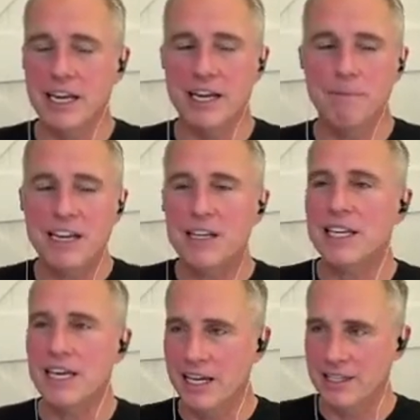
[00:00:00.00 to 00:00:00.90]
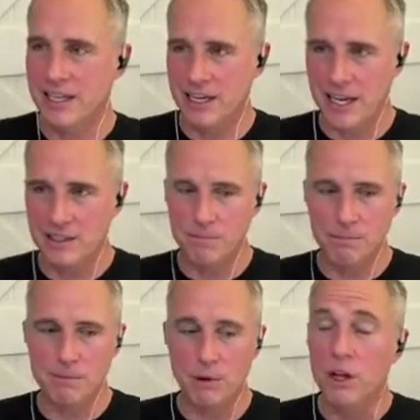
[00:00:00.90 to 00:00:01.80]
it immediately alienates some
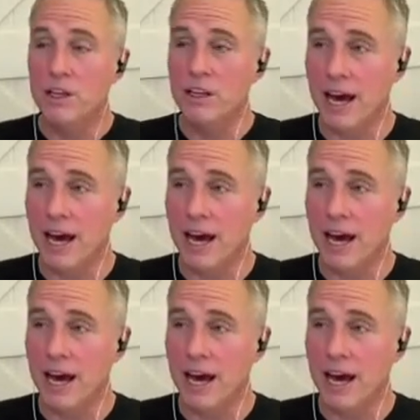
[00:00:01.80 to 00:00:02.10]
people.